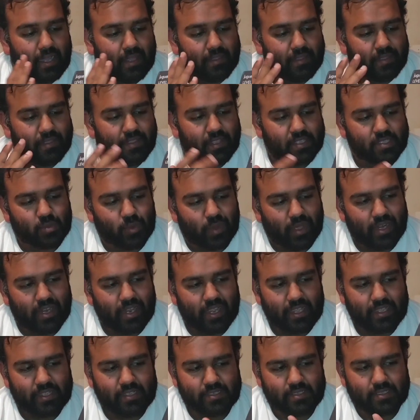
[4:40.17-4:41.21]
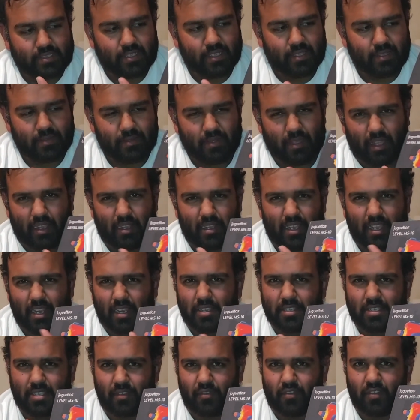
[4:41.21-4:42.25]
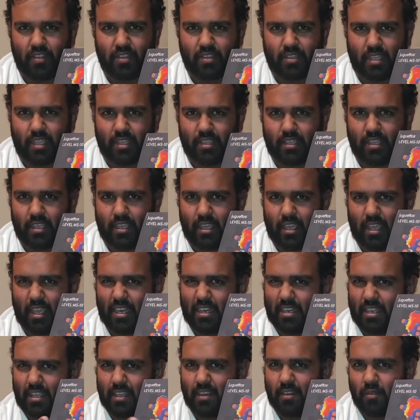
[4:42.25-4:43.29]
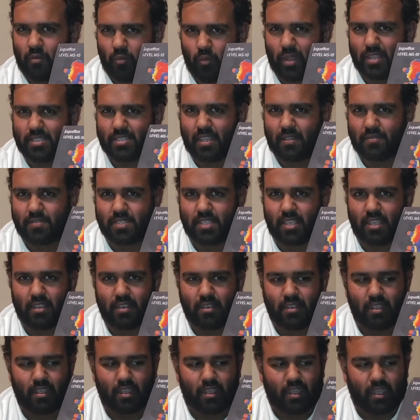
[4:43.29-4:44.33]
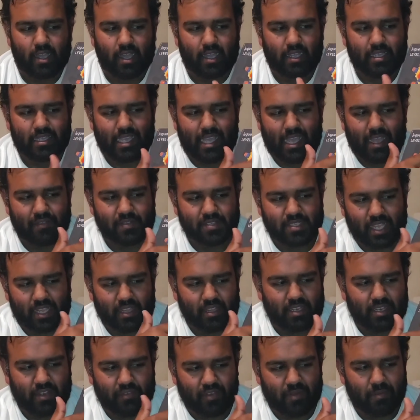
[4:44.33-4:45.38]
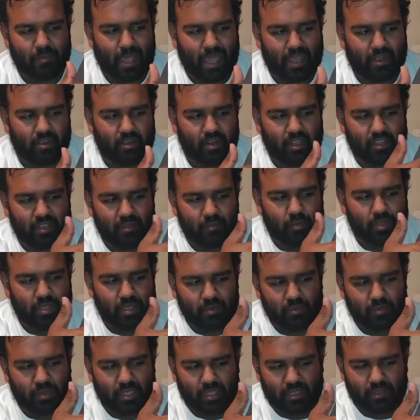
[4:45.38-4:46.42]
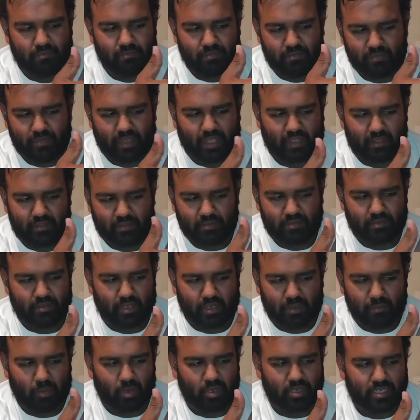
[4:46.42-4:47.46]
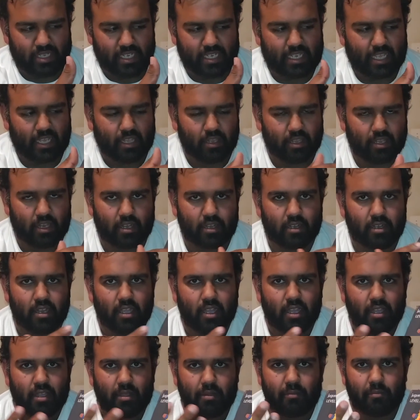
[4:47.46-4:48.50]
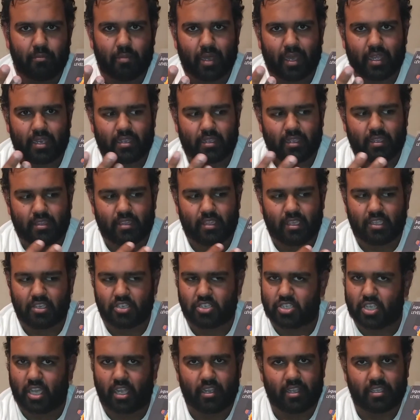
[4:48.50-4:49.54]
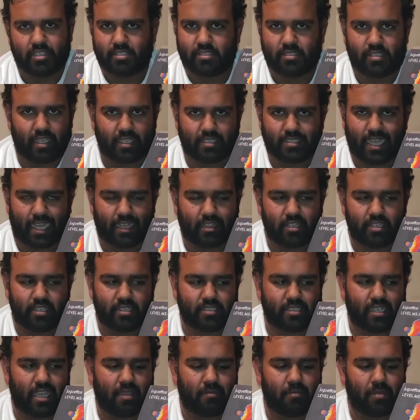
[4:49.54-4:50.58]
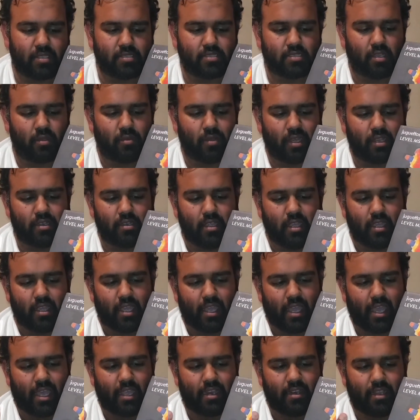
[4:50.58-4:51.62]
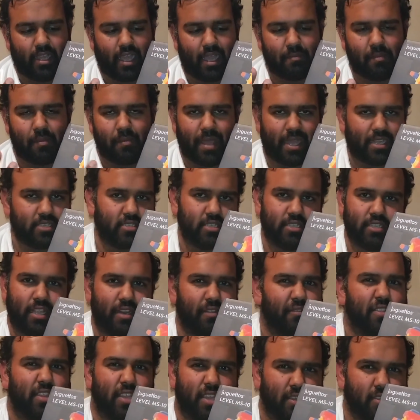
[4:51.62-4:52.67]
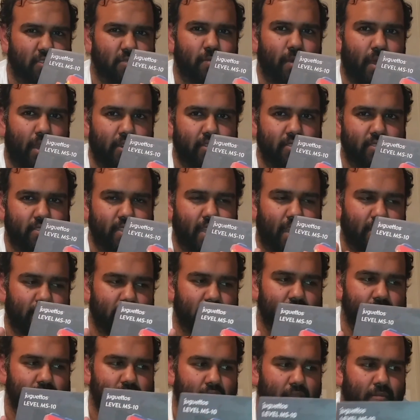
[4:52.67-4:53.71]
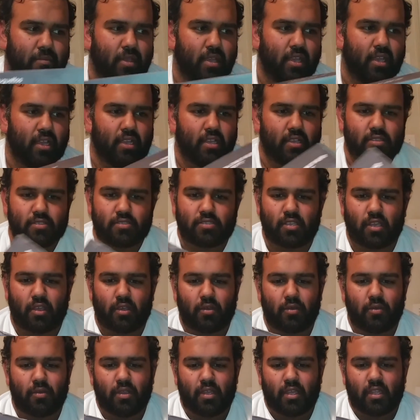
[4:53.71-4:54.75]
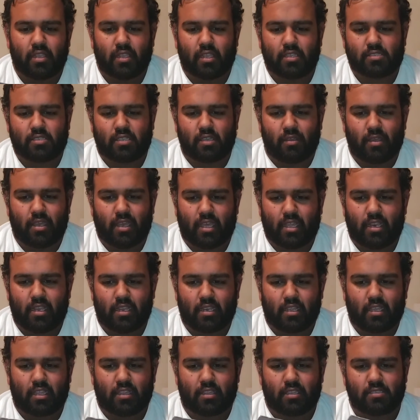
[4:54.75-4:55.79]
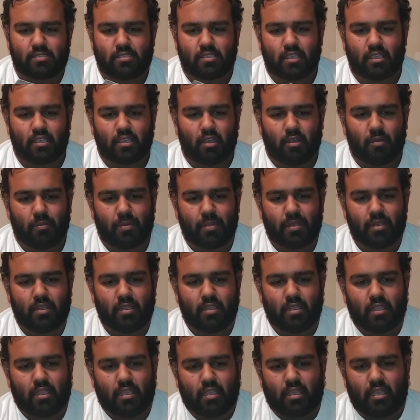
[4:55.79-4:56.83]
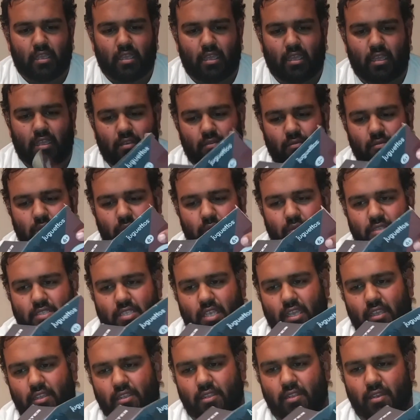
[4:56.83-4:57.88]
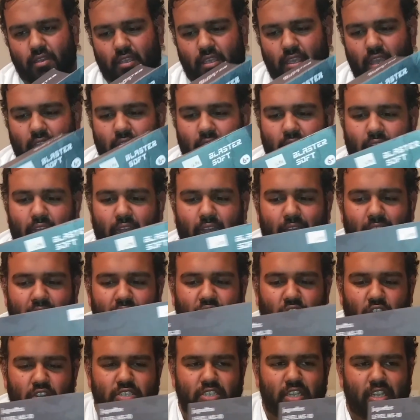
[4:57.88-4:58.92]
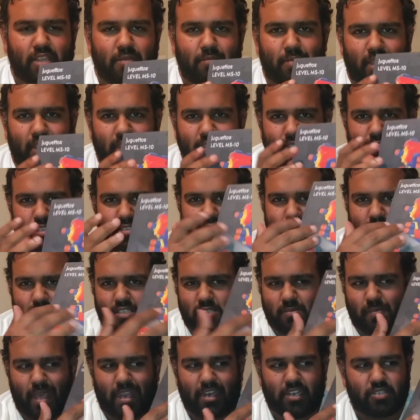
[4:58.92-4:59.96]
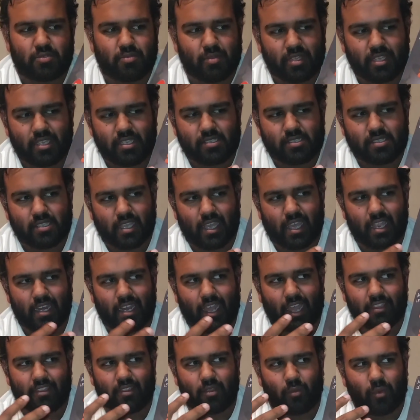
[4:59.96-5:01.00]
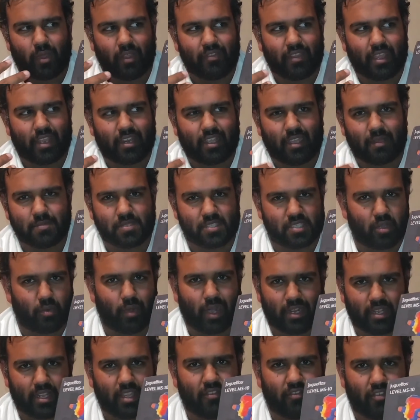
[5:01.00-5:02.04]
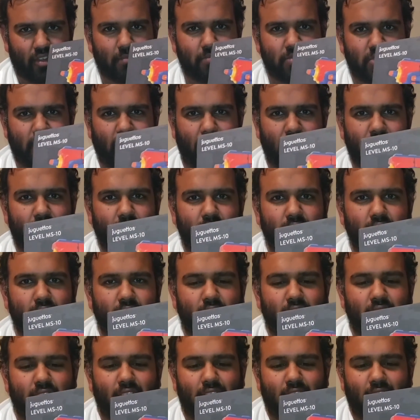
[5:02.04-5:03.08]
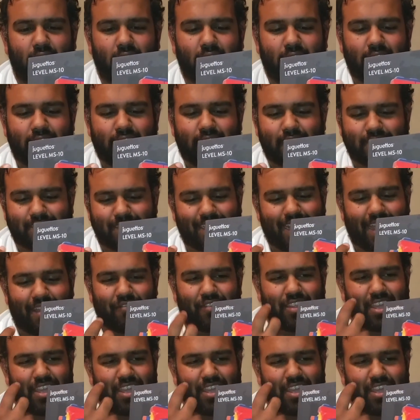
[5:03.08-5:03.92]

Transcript: this one is a little different than the Indian ones I've seen. They have a slightly different pattern on them with a little more detail here, but the shell is exactly the same and so on. And I'm imagining that everything else about it is exactly the same. So let's go ahead and get this thing open, and we will take a look. Unfortunately, because this is a Spanish release and not the one that comes directly from China, it doesn't have